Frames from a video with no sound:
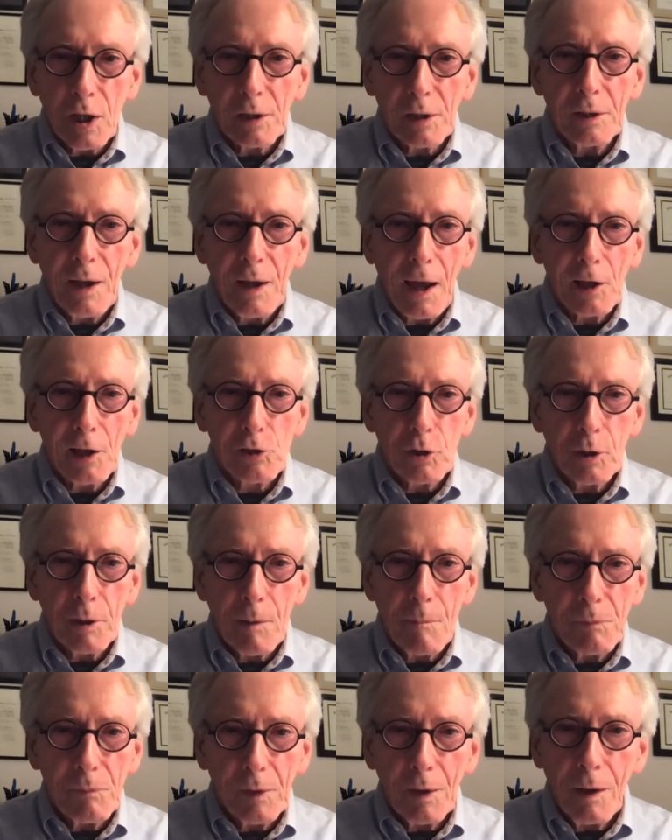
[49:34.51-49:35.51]
can
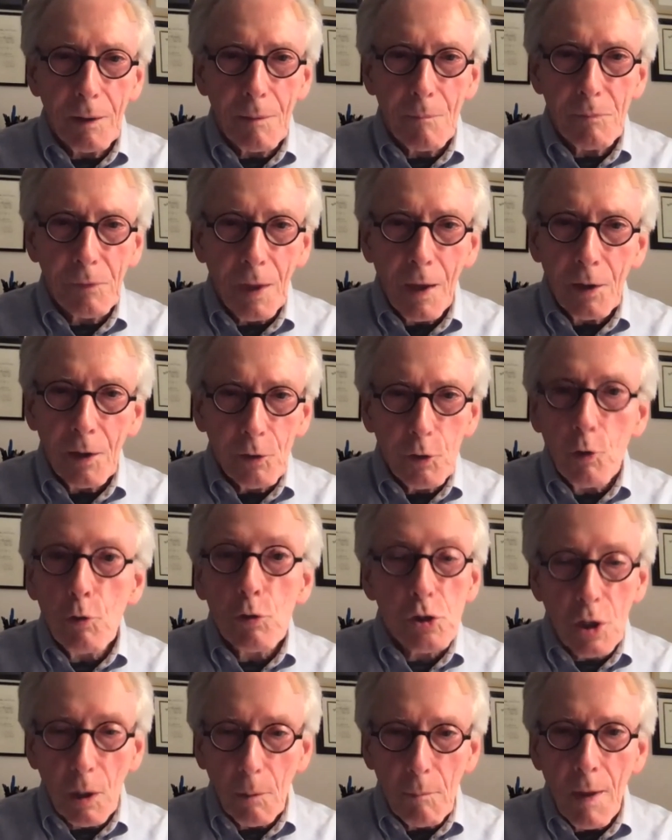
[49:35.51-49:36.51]
actually use
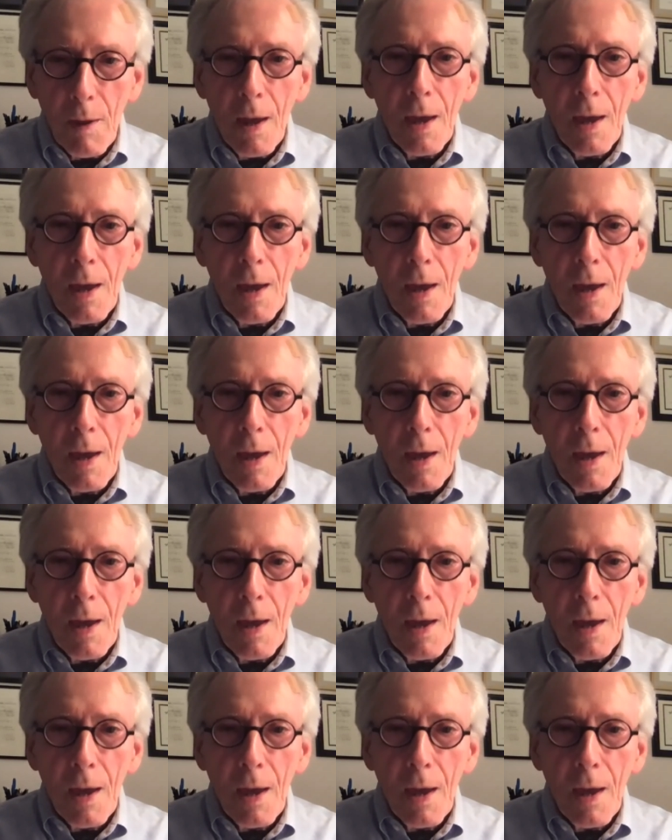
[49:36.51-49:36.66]
them.